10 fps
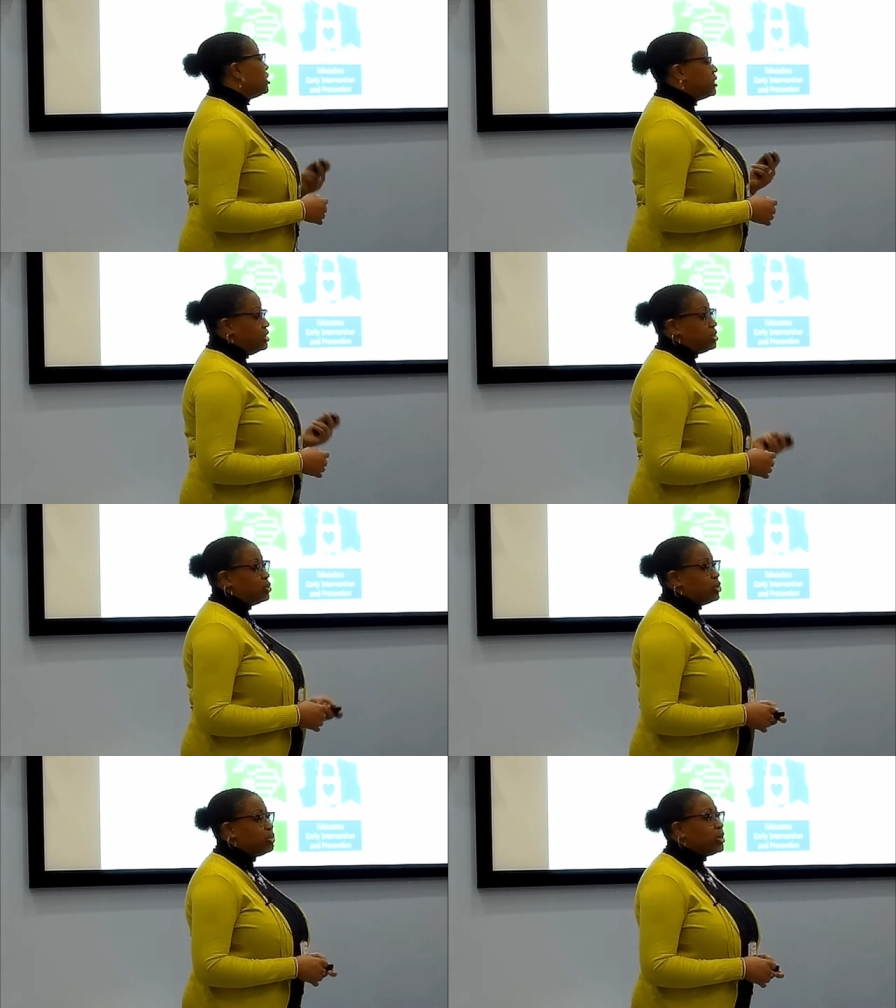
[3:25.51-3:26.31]
just in
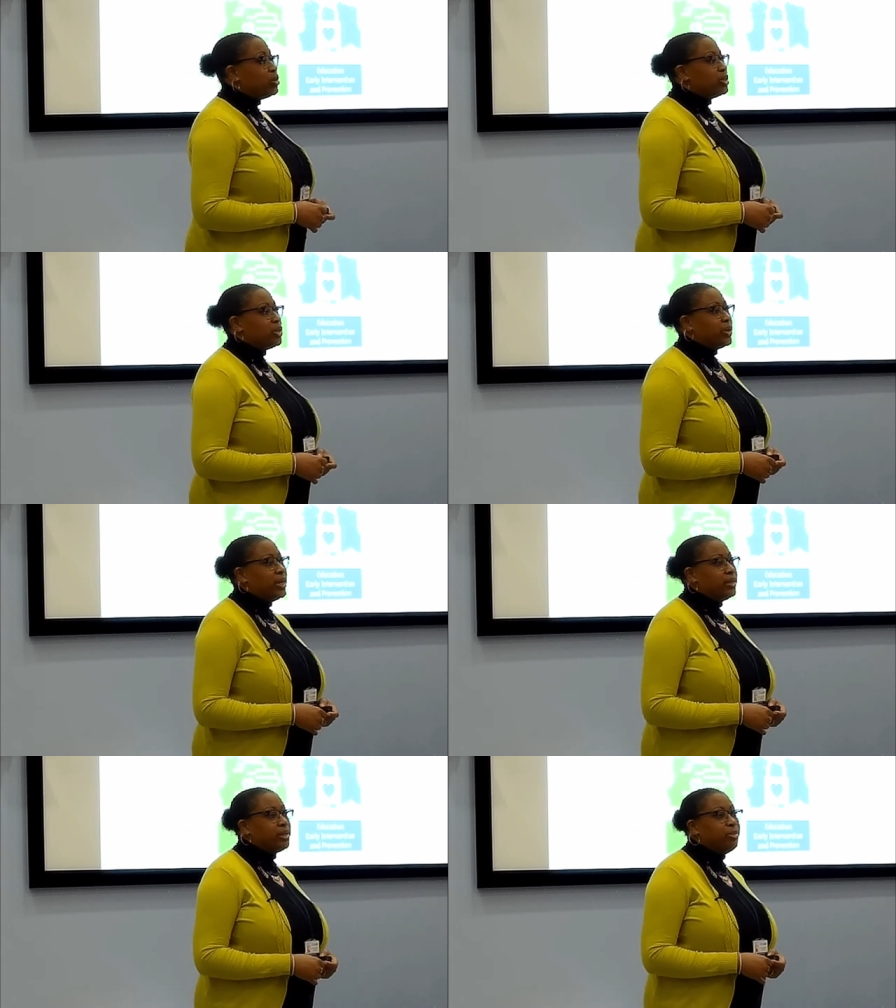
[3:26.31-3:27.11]
schools, but also
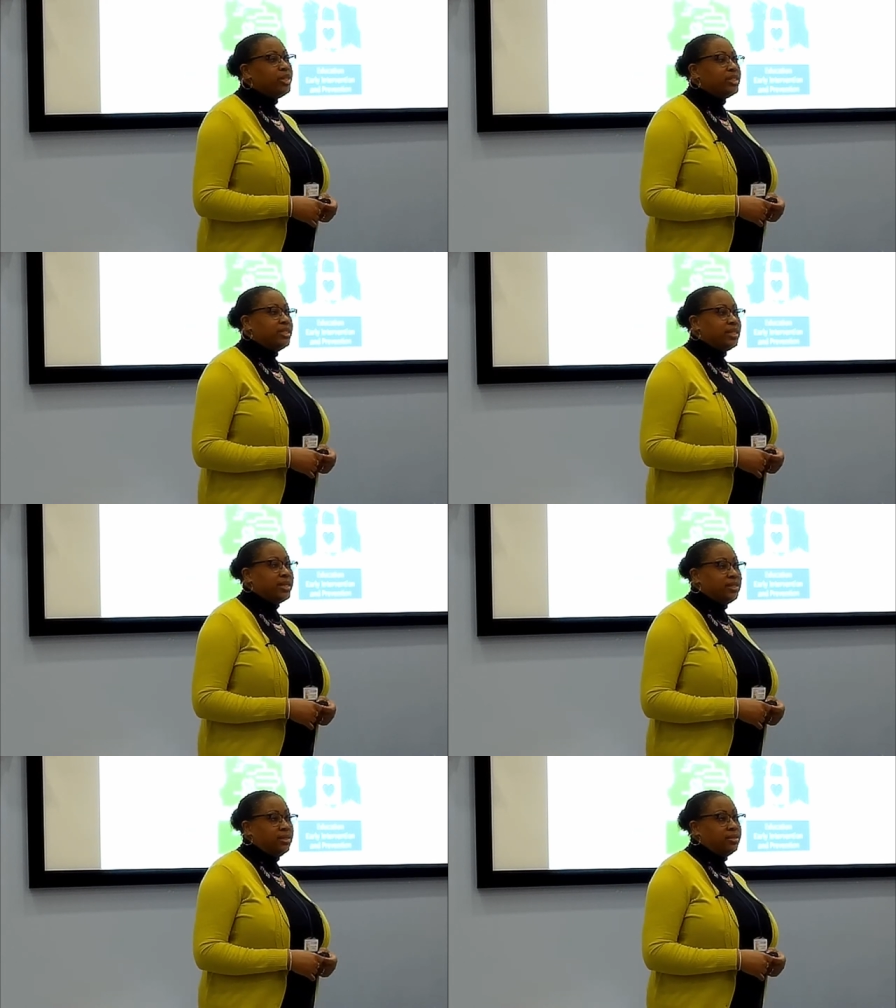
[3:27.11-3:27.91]
in community
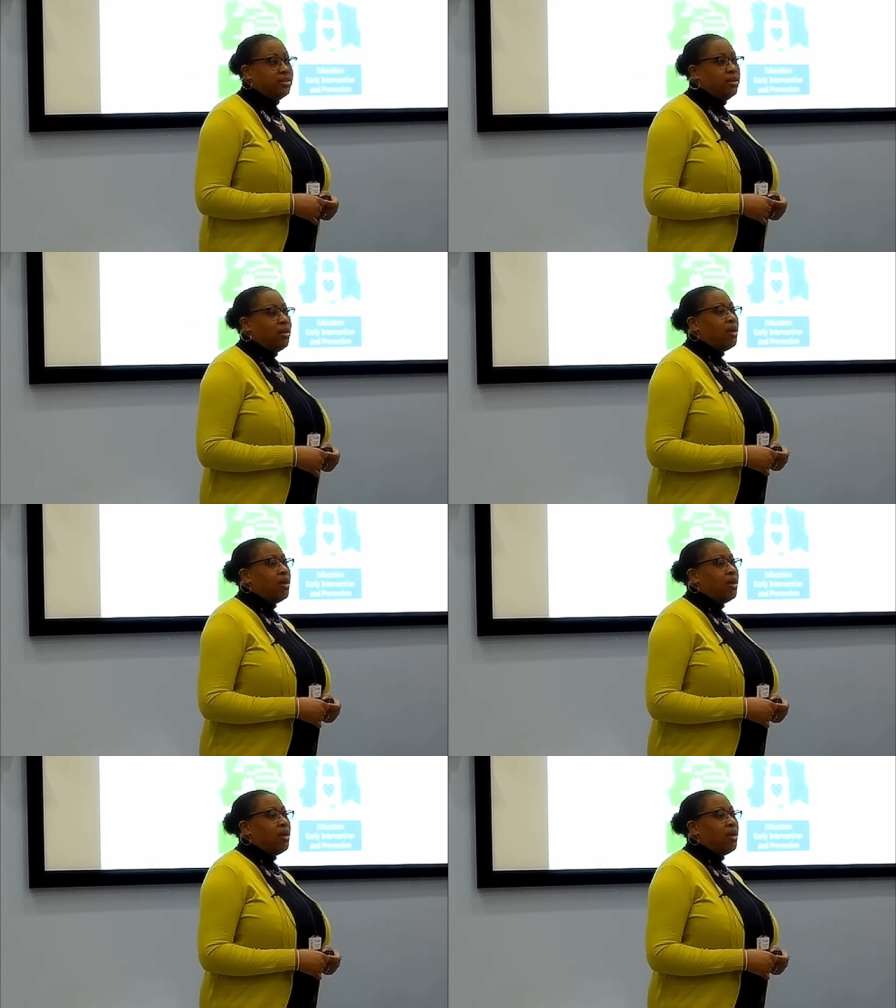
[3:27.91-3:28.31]
settings